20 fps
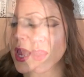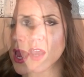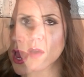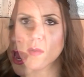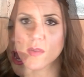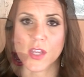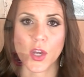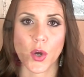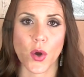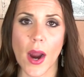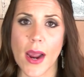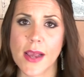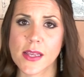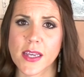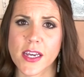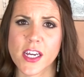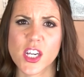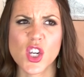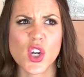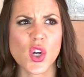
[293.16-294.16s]
It was
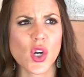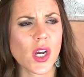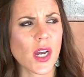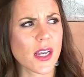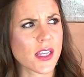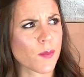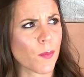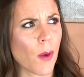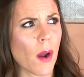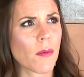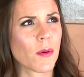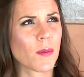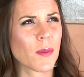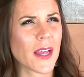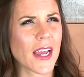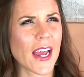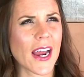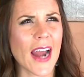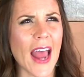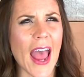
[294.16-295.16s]
crazy. It took us
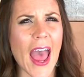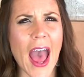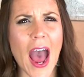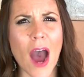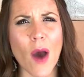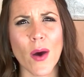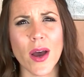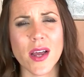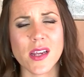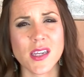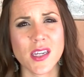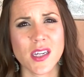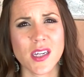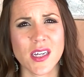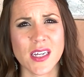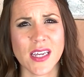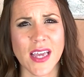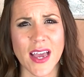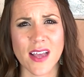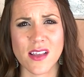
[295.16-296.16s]
probably an hour
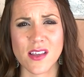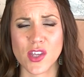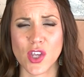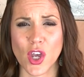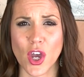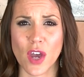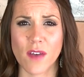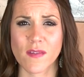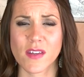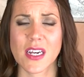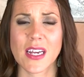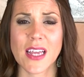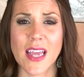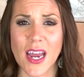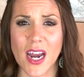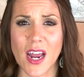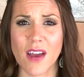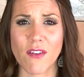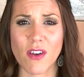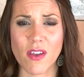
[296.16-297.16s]
to get served and
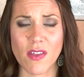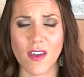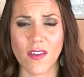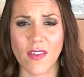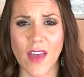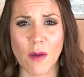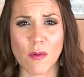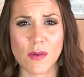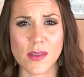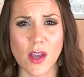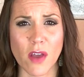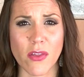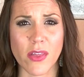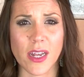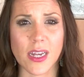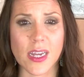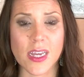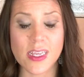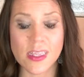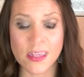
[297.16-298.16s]
get everything that was on
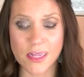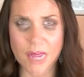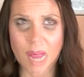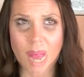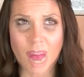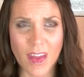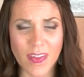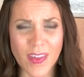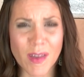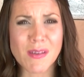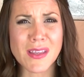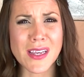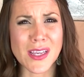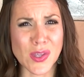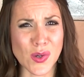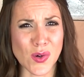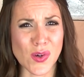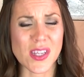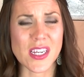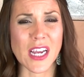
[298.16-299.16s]
the list that was
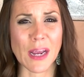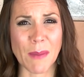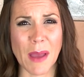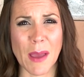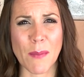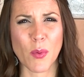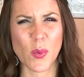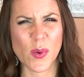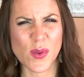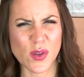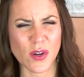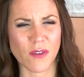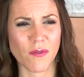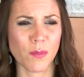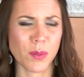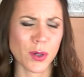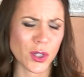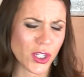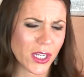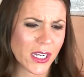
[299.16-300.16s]
exhausting. People were sort
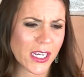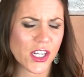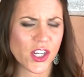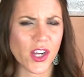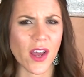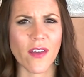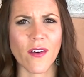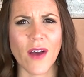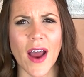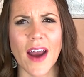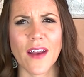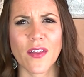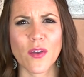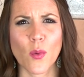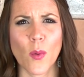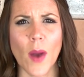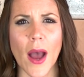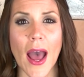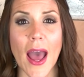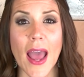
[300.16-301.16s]
of pushing each other out of
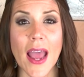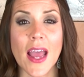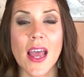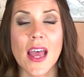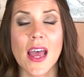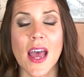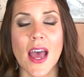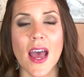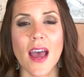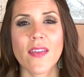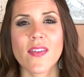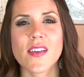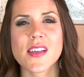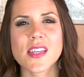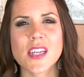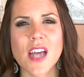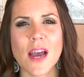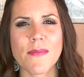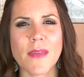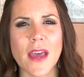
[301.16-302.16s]
the way. And
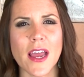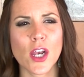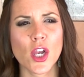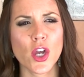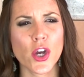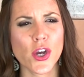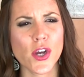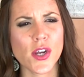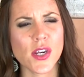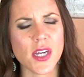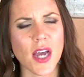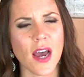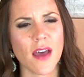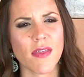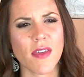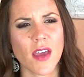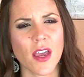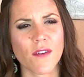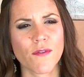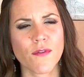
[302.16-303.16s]
this time they learnt, I
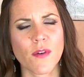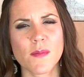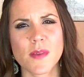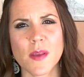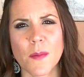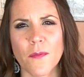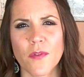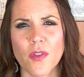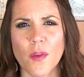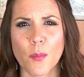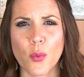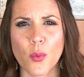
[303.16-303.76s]
think, from some of the